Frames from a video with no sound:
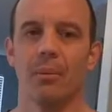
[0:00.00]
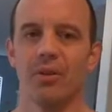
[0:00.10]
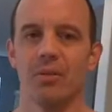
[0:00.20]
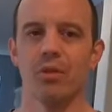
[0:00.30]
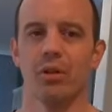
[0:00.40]

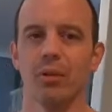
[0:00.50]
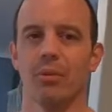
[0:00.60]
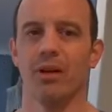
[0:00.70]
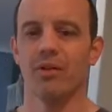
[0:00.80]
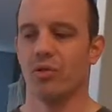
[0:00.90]
some turkey
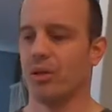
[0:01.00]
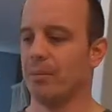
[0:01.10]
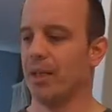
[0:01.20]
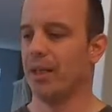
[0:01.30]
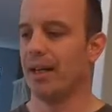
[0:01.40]
breast or
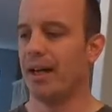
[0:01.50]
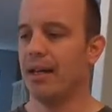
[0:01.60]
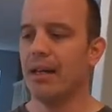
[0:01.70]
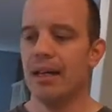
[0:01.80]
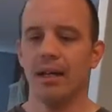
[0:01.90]
something like
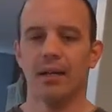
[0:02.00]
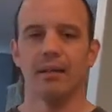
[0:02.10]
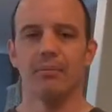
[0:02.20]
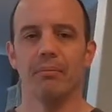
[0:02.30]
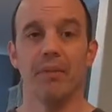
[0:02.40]
that,
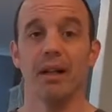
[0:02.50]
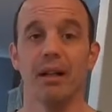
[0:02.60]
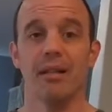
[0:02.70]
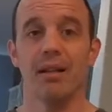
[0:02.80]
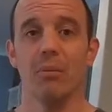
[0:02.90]
and make a
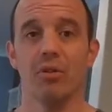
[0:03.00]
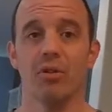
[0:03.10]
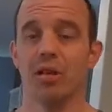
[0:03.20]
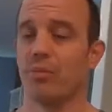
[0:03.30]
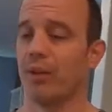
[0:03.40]
nice sandwich,
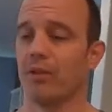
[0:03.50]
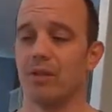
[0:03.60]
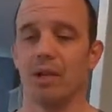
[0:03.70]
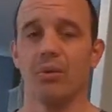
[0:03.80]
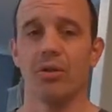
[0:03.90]
a nice breakfast
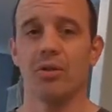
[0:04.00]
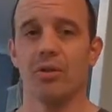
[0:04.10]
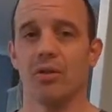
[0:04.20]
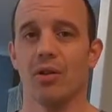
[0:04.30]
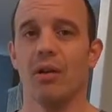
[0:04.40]
sandwich.
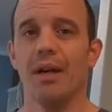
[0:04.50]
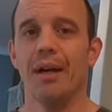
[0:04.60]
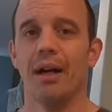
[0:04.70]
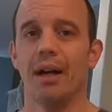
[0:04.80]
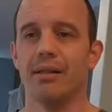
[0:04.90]
So
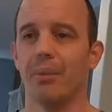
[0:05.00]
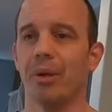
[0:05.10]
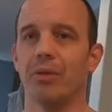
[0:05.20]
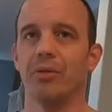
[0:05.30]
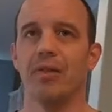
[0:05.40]

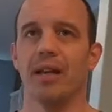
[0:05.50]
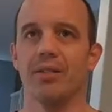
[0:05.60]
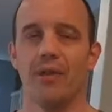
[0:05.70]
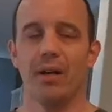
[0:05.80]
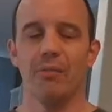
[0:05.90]
typically will
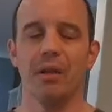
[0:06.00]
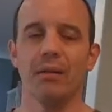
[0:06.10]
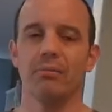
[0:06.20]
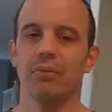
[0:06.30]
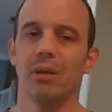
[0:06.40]
satisfy
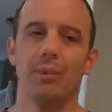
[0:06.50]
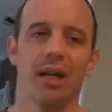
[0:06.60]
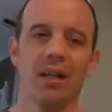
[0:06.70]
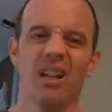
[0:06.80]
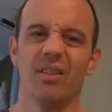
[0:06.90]
me till
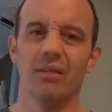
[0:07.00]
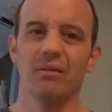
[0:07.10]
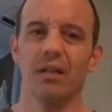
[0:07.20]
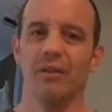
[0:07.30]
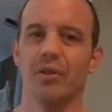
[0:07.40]
about
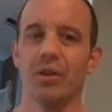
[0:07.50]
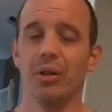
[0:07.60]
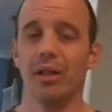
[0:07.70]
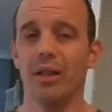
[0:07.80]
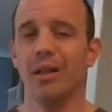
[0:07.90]

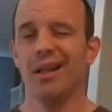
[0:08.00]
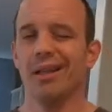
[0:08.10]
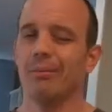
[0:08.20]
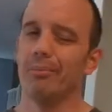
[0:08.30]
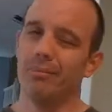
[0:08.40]
11:30.
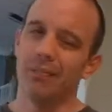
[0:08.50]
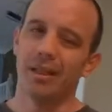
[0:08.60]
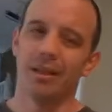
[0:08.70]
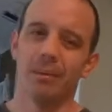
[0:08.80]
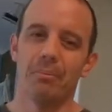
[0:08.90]

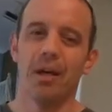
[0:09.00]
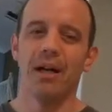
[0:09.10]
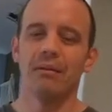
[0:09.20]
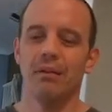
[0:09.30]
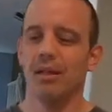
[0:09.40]
But